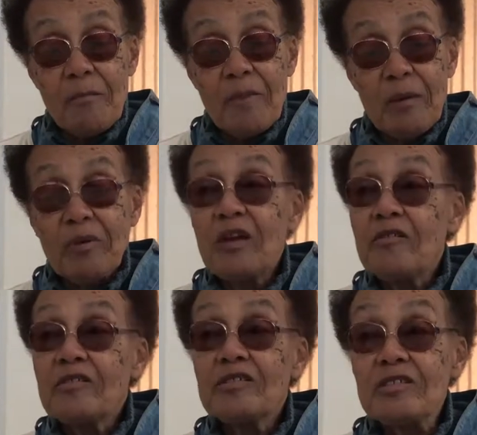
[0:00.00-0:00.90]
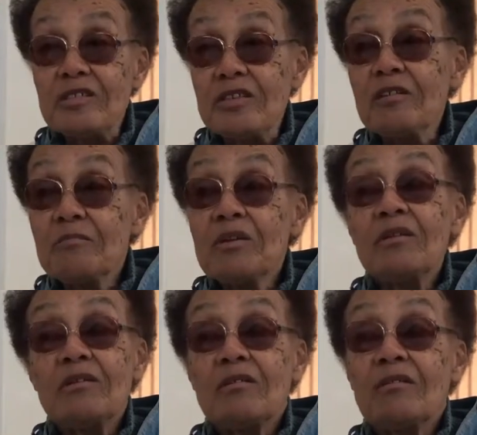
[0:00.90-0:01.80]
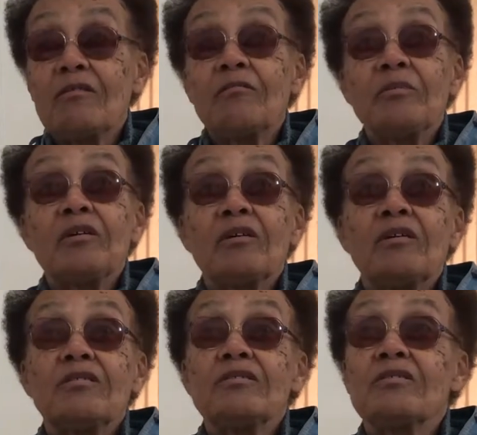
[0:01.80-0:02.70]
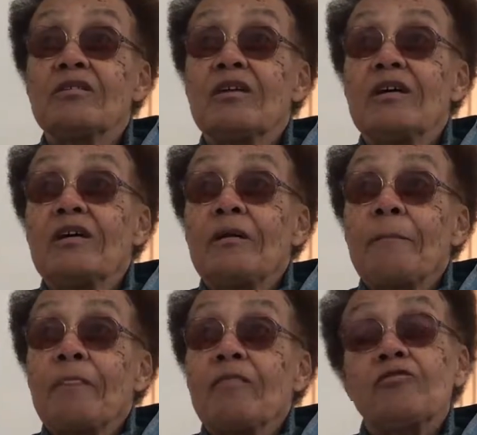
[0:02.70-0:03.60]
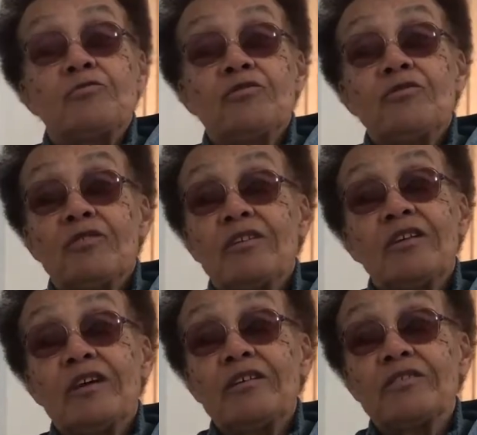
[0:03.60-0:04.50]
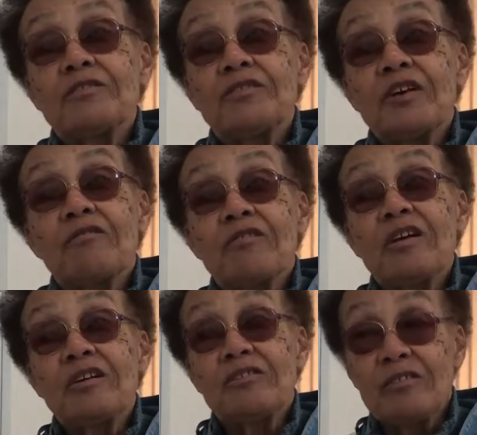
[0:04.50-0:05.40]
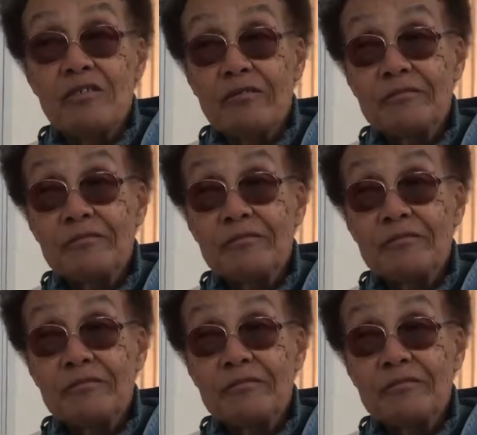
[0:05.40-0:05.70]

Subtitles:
My parents sent me here because this was during the days of segregation.